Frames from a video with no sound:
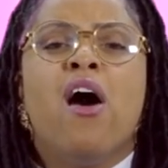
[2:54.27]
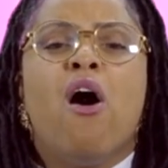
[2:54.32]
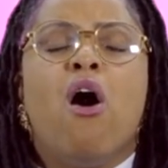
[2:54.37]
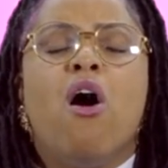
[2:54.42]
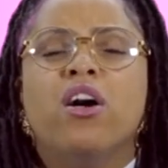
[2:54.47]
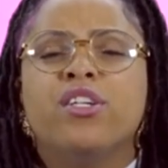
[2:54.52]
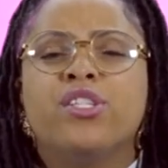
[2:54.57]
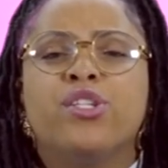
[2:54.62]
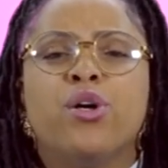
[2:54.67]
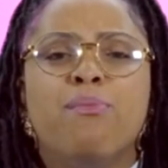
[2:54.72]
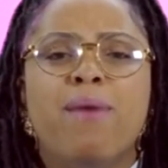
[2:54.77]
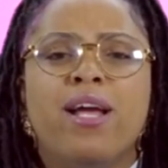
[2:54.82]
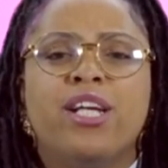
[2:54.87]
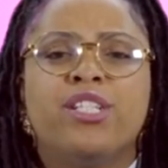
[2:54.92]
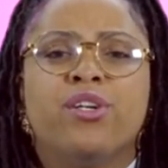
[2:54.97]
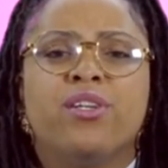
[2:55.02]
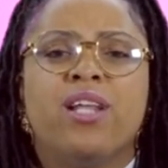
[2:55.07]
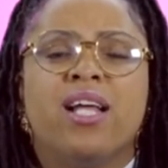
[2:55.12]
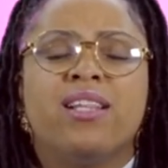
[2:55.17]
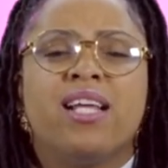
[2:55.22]
Also, make
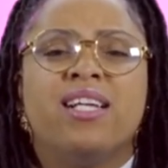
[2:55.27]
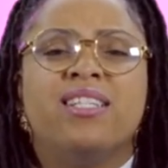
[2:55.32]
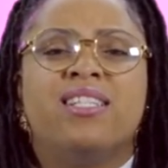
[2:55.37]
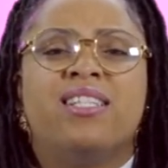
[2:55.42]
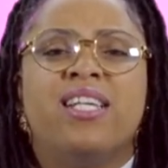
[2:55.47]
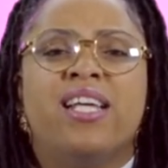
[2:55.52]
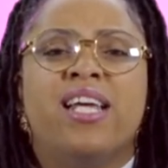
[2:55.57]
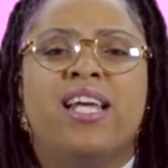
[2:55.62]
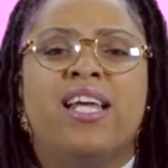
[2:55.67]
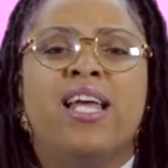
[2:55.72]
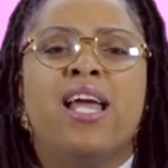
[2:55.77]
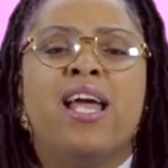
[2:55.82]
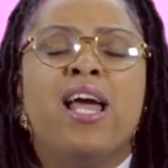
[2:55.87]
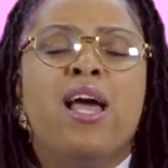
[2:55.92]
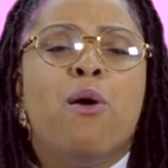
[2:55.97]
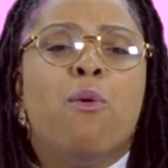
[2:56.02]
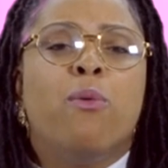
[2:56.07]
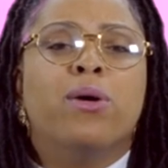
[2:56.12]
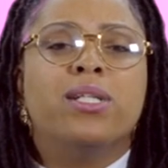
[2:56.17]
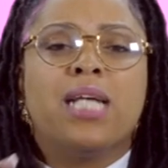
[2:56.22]
sure that they see
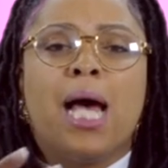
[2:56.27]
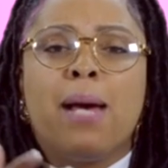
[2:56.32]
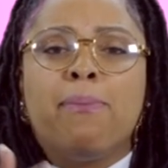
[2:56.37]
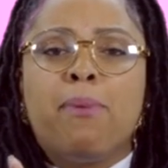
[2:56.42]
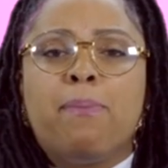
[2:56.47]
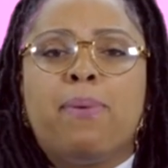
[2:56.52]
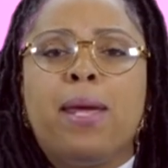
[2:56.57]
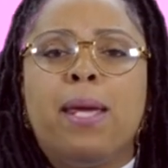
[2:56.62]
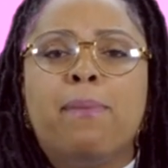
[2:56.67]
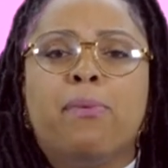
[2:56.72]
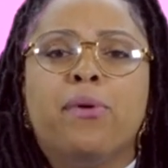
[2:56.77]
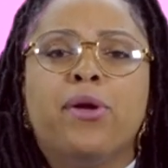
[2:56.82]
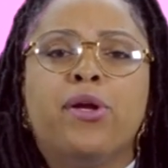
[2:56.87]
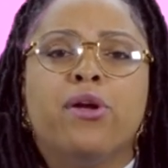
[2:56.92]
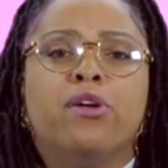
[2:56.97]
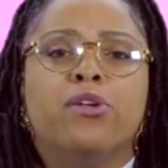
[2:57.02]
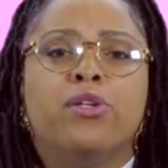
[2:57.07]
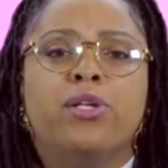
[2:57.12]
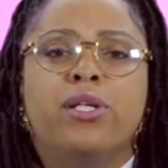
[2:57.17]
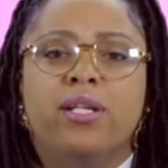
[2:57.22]
what type of people
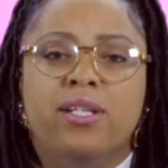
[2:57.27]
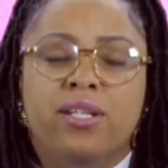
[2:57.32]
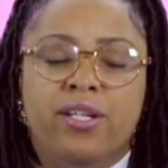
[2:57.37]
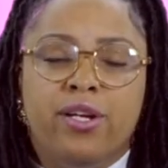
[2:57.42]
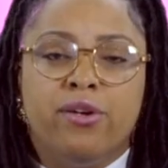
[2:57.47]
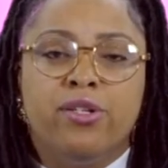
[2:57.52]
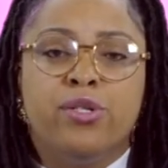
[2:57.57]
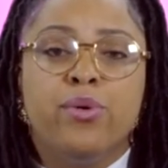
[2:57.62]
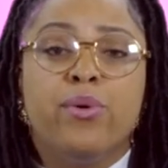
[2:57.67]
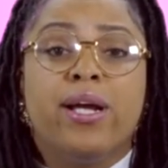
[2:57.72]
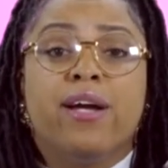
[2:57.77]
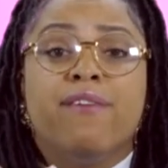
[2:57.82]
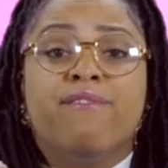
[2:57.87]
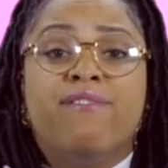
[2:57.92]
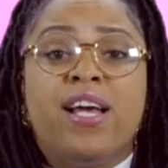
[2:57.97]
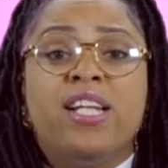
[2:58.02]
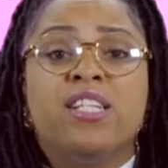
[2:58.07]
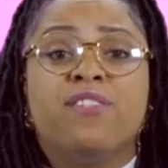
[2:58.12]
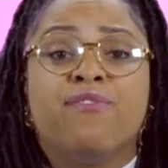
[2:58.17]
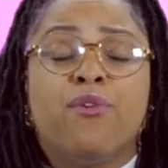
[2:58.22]
you're doing
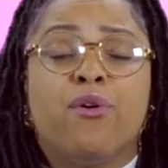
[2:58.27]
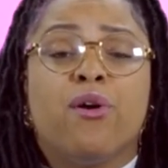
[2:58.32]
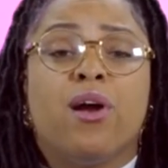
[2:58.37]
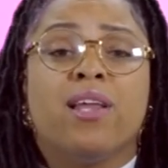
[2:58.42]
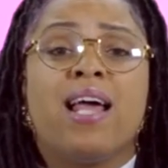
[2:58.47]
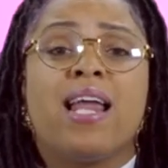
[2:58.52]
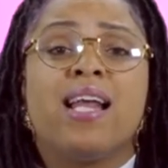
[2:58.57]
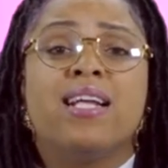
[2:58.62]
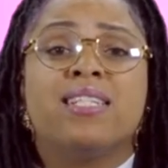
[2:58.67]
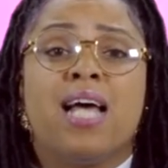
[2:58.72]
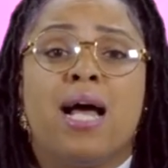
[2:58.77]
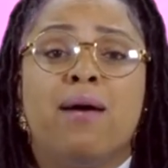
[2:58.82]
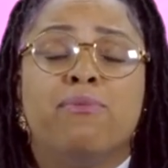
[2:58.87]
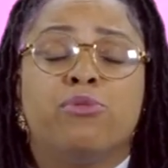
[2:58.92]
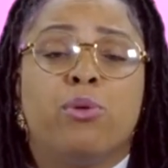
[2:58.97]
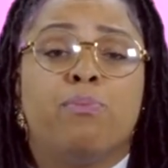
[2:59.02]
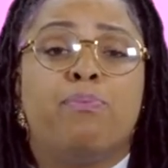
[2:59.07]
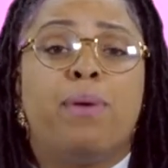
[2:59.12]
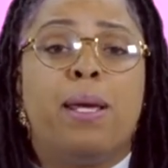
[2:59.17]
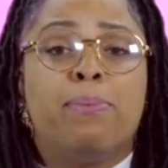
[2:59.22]
events for. A lot of times
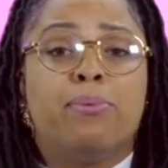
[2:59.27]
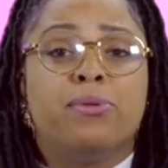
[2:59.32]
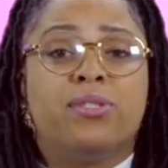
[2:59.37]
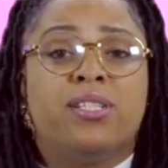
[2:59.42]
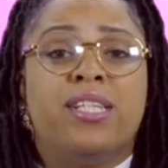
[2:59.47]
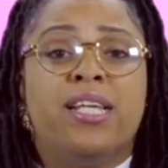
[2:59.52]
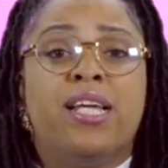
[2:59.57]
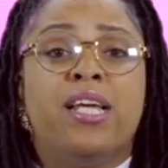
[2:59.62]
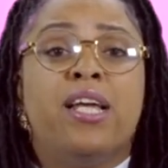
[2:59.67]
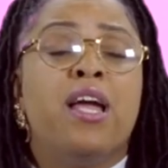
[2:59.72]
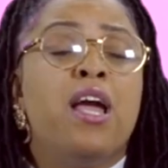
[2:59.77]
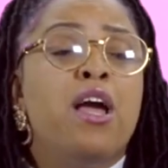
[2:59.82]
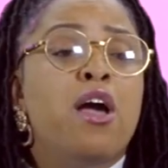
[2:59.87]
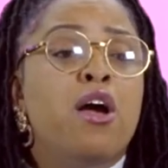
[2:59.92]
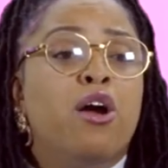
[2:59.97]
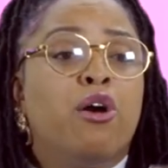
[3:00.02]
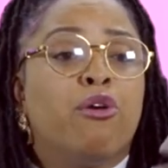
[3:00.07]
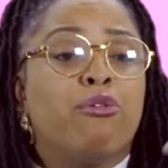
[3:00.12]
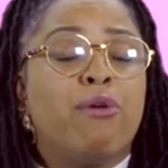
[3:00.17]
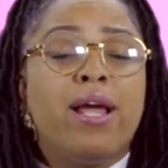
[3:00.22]
when people see
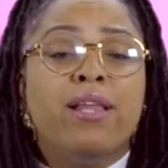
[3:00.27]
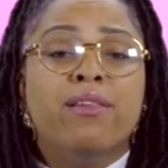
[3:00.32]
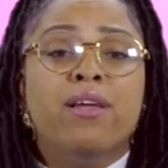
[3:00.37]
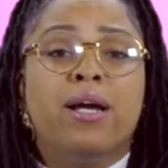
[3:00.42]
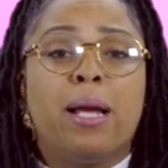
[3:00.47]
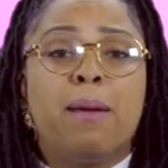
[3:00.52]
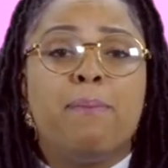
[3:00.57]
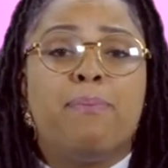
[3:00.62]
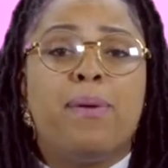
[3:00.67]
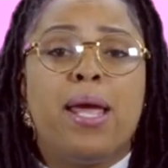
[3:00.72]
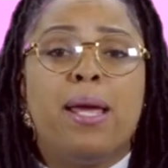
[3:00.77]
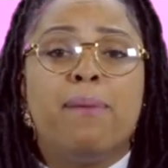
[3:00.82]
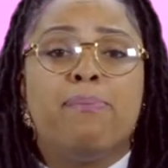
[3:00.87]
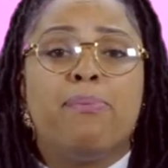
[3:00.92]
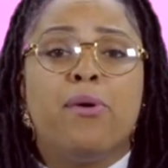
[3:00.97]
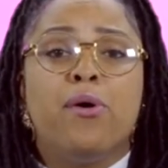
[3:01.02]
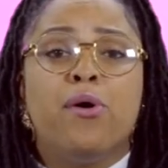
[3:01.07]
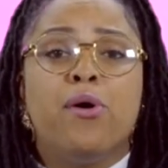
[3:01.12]
great looking people